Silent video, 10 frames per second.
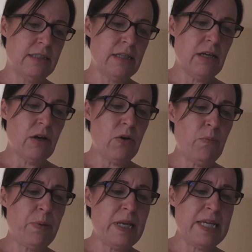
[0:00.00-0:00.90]
"Oh,
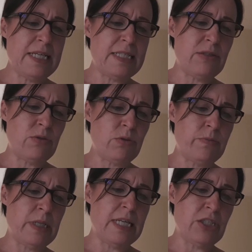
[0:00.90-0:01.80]
please,
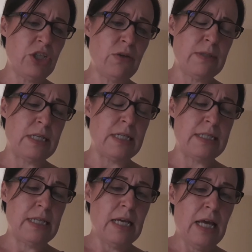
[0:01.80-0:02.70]
Norman, it's useless.
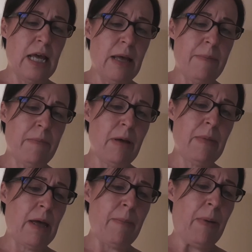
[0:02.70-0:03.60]
Mama
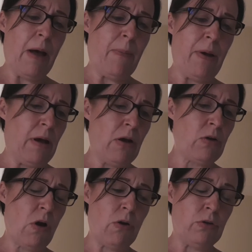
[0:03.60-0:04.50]
and Papa are
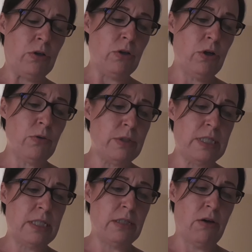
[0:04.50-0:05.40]
gone.
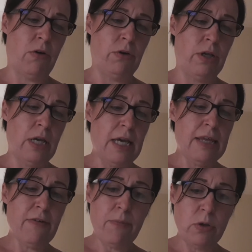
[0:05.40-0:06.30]
Lucy's gone. There
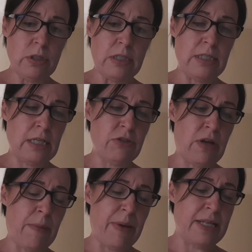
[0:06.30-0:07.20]
are monsters under our
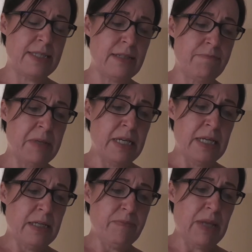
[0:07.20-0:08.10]
beds and,
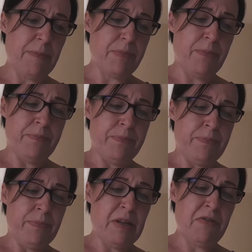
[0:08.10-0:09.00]
yep,
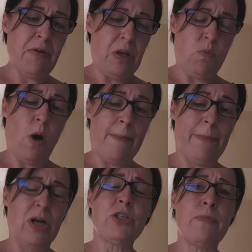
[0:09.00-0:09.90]
there are only white
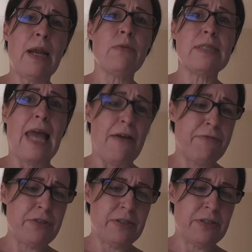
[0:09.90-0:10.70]
marshmallows left."